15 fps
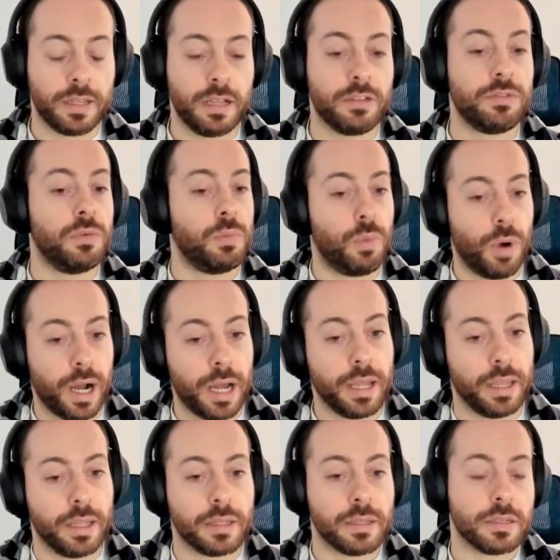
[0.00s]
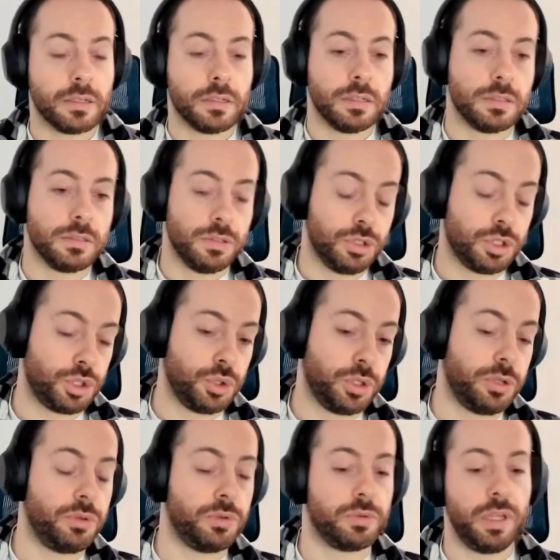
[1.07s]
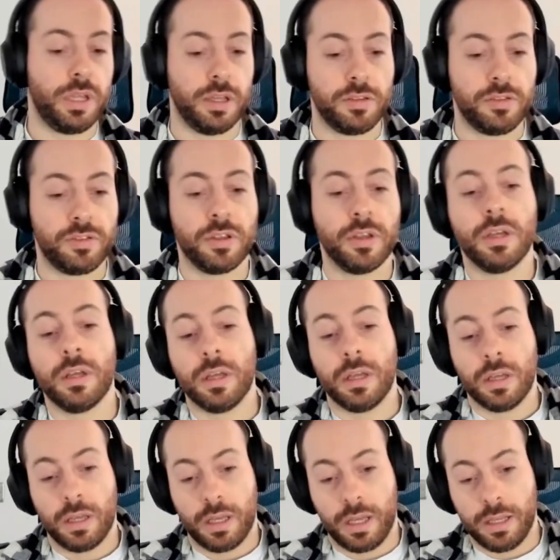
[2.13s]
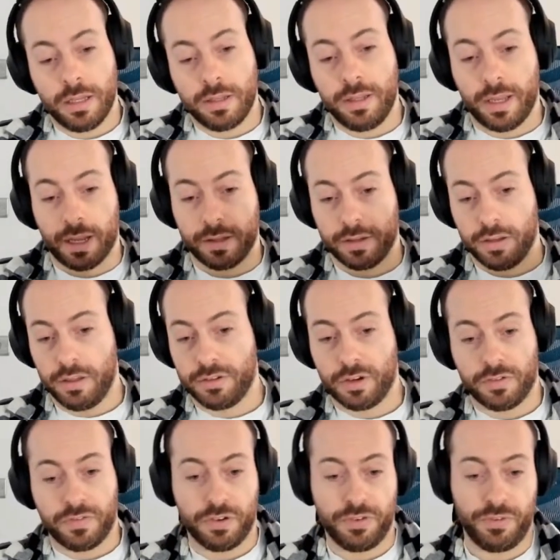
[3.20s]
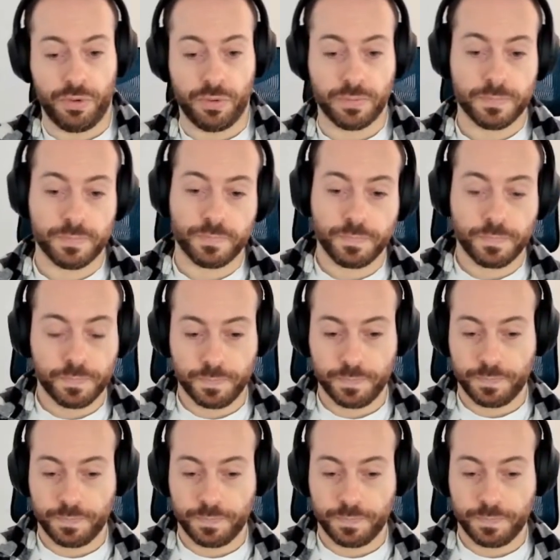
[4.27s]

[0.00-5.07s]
It tells you why you shouldn't do this, and at the end, it offers you